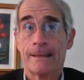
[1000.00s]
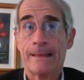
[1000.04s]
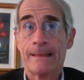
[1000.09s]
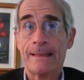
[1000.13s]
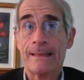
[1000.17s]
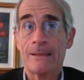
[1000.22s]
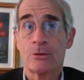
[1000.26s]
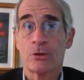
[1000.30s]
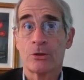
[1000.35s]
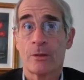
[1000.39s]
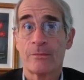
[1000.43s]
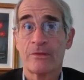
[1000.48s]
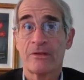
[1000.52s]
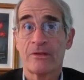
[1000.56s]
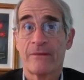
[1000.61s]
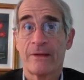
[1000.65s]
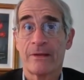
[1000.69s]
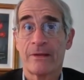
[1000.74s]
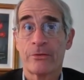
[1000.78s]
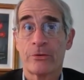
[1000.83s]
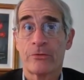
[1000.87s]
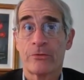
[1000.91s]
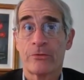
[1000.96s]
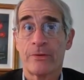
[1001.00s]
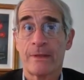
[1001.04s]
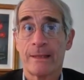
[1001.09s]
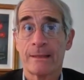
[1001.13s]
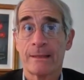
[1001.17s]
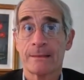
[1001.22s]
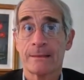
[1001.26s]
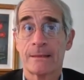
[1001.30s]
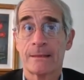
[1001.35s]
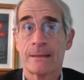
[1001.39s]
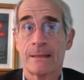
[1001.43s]
In terms of other
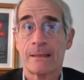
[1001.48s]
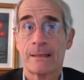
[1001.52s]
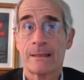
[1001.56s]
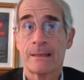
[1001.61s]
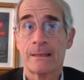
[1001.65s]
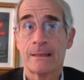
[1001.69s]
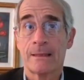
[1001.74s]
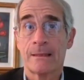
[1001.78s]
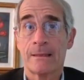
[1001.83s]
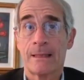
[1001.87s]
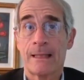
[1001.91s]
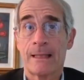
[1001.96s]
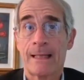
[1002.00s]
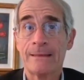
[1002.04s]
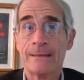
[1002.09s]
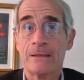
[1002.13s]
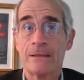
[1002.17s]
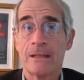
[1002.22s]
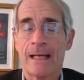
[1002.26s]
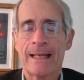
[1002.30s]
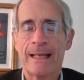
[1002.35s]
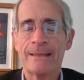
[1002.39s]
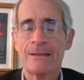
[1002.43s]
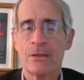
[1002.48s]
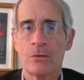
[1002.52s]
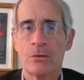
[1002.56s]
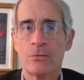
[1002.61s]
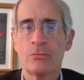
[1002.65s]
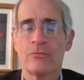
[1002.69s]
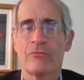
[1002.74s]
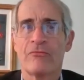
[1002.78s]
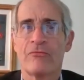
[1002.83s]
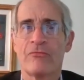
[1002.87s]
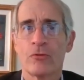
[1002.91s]
things, I
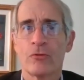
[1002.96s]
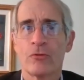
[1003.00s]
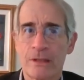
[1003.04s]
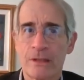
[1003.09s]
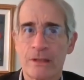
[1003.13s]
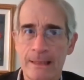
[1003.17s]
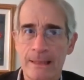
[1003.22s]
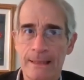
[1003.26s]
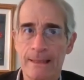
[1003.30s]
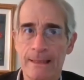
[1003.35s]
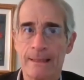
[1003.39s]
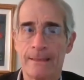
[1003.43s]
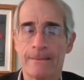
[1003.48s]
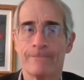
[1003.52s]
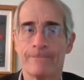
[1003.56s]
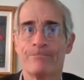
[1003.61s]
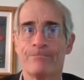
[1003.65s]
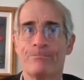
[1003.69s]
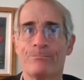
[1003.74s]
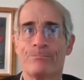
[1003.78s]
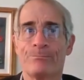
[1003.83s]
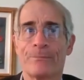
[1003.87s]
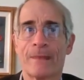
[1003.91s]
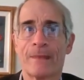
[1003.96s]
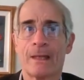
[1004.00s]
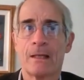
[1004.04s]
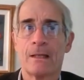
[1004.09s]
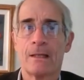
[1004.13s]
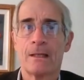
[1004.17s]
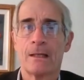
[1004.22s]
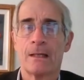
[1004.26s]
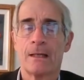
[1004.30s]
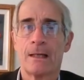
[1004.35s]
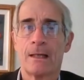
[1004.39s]
don't foresee
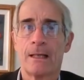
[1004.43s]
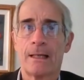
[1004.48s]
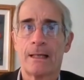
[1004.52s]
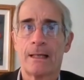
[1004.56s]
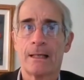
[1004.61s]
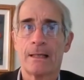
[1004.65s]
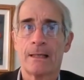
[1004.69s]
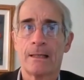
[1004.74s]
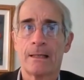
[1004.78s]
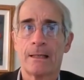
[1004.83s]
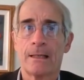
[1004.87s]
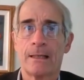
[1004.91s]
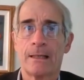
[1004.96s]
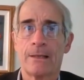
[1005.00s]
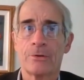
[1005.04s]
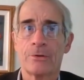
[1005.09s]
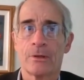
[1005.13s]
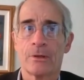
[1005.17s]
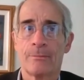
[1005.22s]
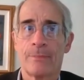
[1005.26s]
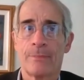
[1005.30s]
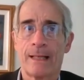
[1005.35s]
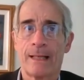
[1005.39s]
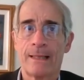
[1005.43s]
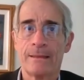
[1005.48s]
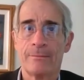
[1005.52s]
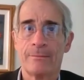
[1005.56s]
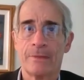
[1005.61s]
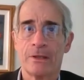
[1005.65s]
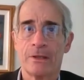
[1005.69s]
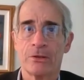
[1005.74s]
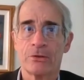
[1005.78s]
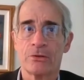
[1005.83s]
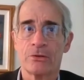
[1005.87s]
under a Biden
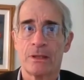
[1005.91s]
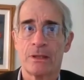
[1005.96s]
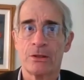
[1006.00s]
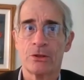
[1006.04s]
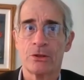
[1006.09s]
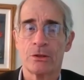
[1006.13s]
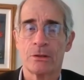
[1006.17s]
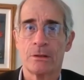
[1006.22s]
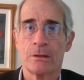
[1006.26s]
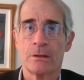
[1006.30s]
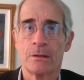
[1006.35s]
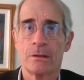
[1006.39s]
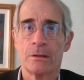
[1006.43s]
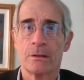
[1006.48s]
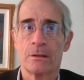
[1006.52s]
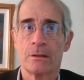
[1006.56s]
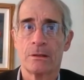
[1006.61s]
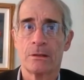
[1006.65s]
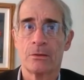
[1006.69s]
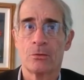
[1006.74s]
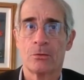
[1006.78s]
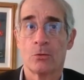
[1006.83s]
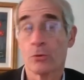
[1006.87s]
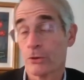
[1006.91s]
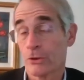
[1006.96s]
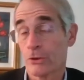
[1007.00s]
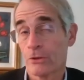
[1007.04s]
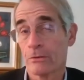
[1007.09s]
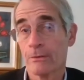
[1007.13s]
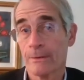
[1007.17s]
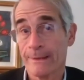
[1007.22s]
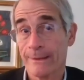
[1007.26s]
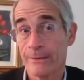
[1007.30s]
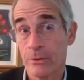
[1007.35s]
administration, or
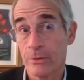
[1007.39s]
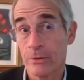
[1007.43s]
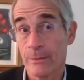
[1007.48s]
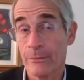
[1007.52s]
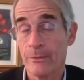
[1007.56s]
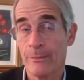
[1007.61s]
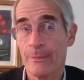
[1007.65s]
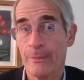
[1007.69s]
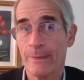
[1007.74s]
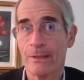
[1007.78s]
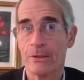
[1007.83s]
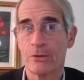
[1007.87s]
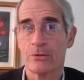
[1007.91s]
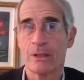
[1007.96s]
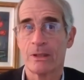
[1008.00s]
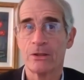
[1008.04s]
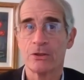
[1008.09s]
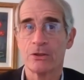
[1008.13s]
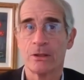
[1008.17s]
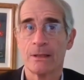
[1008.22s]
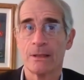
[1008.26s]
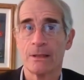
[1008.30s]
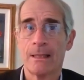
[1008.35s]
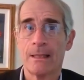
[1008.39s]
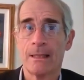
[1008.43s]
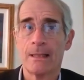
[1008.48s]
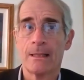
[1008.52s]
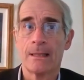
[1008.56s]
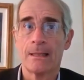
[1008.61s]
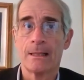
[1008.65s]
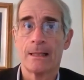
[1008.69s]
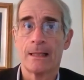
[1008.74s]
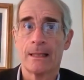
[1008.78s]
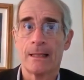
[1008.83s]
certainly a Trump administration,
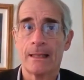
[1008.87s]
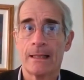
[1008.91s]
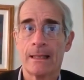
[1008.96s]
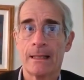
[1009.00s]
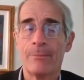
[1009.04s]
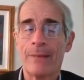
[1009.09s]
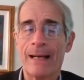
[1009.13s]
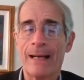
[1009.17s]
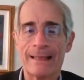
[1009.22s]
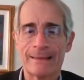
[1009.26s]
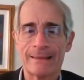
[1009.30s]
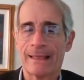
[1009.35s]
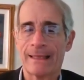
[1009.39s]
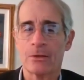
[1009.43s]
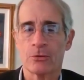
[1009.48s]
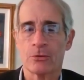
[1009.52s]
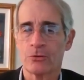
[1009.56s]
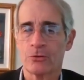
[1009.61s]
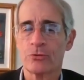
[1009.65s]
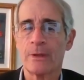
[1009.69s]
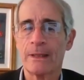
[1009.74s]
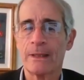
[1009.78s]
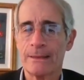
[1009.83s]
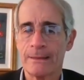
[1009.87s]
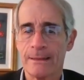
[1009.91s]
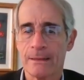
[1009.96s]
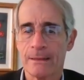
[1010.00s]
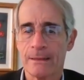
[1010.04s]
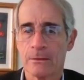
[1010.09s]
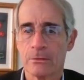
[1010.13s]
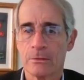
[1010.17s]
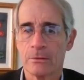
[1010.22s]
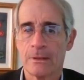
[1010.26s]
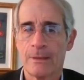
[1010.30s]
a bilateral trade
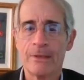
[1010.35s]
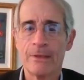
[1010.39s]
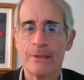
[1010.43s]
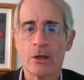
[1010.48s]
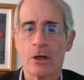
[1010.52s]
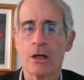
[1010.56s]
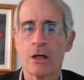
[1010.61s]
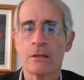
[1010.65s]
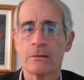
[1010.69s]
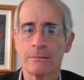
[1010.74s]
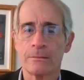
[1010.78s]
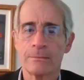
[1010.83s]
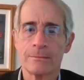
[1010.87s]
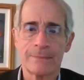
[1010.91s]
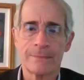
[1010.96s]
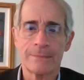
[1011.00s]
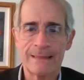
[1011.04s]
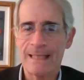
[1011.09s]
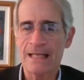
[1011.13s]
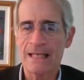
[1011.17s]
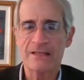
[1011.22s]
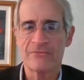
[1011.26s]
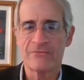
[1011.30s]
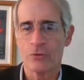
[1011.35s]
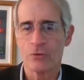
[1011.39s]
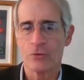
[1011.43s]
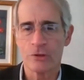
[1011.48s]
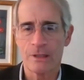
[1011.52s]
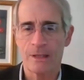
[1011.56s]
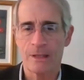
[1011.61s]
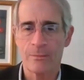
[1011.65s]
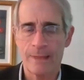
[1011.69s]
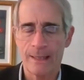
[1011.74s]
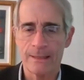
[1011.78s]
deal. I mean, the task force
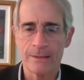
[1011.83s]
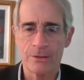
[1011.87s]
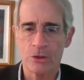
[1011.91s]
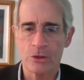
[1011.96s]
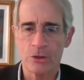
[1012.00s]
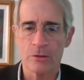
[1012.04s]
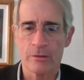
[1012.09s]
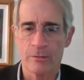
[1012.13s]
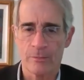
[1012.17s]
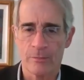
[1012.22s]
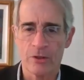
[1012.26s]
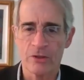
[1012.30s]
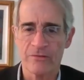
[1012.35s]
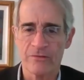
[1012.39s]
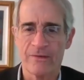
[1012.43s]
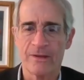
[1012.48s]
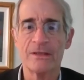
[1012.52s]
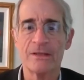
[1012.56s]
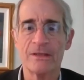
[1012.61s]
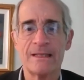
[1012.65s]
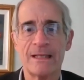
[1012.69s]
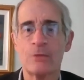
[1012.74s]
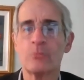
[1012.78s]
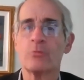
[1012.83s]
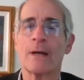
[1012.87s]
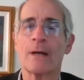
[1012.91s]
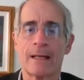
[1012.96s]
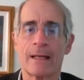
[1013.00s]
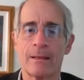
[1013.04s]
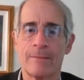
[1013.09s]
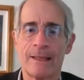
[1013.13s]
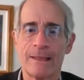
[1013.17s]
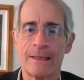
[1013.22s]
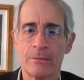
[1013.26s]
I ran at the German Marshall Fund did
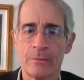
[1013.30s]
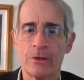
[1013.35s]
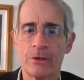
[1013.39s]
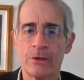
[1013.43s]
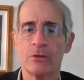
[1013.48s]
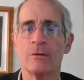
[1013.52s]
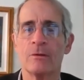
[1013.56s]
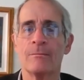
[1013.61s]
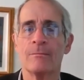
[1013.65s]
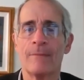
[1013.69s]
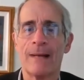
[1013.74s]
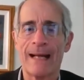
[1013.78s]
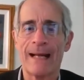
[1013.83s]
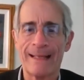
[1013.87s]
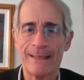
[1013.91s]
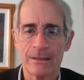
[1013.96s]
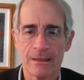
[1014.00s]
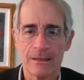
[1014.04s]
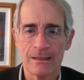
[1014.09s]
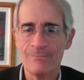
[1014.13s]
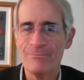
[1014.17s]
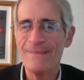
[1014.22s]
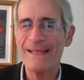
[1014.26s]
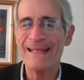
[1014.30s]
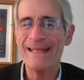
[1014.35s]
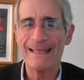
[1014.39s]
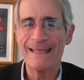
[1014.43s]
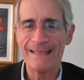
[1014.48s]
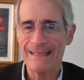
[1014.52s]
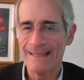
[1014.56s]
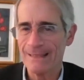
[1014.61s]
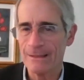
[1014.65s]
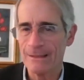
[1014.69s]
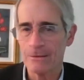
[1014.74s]
recommend we do a mini
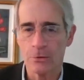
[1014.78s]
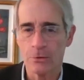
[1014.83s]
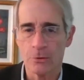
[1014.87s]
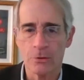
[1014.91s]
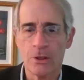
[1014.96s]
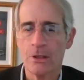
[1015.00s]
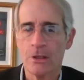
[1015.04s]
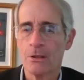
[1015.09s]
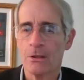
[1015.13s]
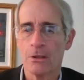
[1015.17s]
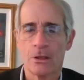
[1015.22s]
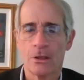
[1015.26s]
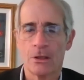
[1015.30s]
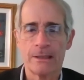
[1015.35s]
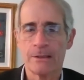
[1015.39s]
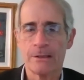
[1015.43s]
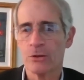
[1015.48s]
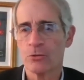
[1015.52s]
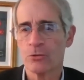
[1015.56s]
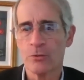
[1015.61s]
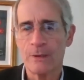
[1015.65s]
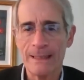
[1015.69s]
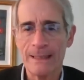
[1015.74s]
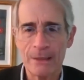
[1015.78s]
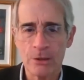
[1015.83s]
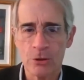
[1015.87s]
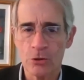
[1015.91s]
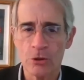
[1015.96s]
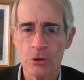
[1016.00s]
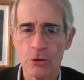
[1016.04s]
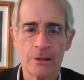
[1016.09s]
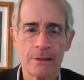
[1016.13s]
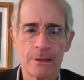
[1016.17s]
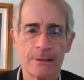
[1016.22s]
deal on green
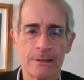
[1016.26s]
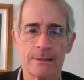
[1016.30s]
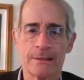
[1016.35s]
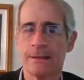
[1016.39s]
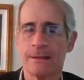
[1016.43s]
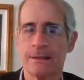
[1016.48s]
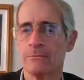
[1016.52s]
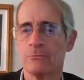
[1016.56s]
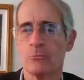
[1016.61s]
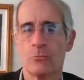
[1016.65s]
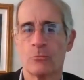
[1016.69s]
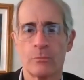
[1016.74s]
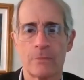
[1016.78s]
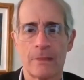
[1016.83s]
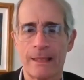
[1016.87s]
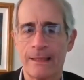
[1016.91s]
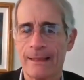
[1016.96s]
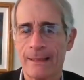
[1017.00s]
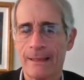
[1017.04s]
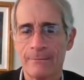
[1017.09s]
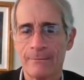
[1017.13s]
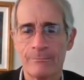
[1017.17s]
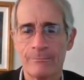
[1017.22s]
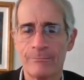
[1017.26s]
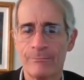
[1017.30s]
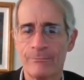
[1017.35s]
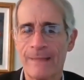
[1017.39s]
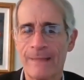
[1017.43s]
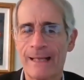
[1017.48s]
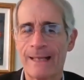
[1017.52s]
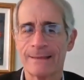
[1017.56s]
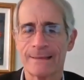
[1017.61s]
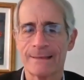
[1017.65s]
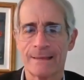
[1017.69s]
goods and
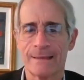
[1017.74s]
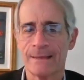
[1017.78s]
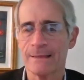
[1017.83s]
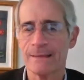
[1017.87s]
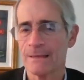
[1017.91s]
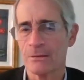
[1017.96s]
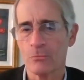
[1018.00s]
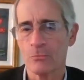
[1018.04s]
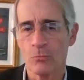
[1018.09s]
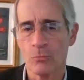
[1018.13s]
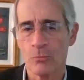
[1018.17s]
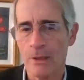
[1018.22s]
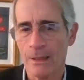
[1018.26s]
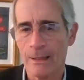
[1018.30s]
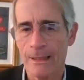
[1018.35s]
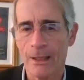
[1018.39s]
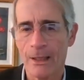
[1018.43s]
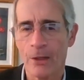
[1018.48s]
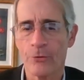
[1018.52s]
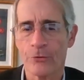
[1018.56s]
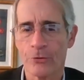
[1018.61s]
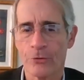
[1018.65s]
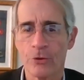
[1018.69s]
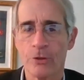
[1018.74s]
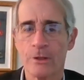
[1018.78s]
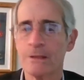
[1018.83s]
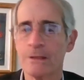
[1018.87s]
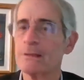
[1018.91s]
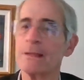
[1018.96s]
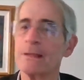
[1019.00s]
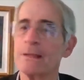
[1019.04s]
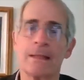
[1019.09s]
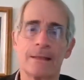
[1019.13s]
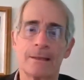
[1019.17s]
medicines and health
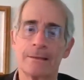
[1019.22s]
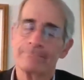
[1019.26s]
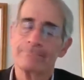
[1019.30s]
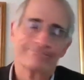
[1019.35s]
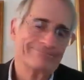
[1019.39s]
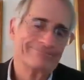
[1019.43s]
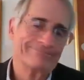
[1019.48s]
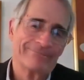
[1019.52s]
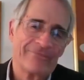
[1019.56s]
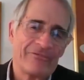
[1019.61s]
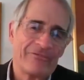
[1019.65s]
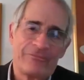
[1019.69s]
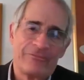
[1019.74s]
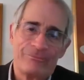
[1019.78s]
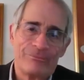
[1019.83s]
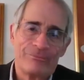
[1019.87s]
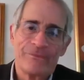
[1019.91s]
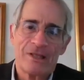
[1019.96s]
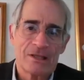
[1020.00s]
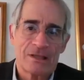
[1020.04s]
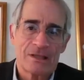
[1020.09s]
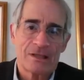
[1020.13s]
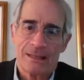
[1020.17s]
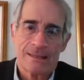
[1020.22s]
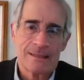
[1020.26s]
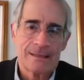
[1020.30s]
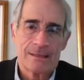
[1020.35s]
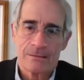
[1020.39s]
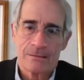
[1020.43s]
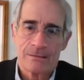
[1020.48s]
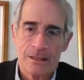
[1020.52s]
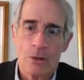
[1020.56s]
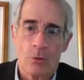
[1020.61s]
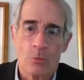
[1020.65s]
goods, just as,
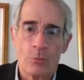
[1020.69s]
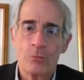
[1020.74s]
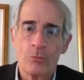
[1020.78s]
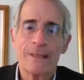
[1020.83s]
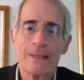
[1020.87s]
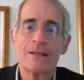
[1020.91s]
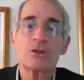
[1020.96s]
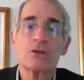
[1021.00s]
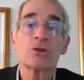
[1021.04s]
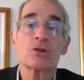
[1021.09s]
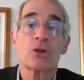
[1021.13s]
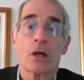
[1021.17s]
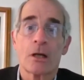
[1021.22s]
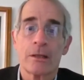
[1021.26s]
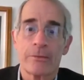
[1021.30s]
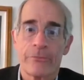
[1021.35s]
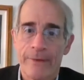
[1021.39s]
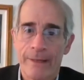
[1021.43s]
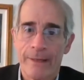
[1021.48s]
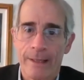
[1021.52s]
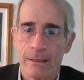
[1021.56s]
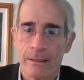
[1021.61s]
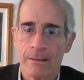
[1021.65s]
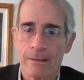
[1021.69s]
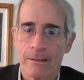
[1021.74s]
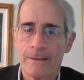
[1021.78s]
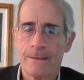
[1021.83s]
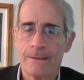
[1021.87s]
you know, we could start there.